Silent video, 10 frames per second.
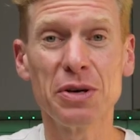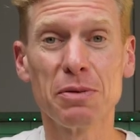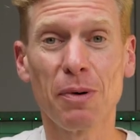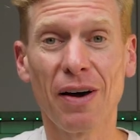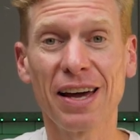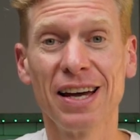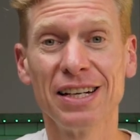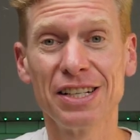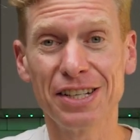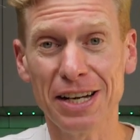either buy
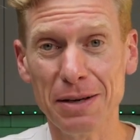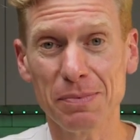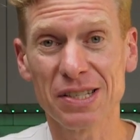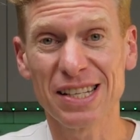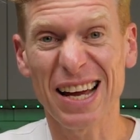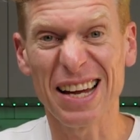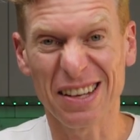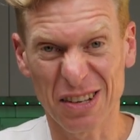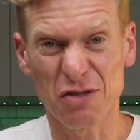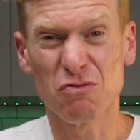cheap
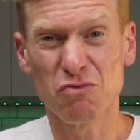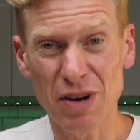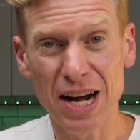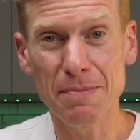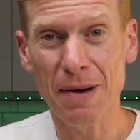steak that's really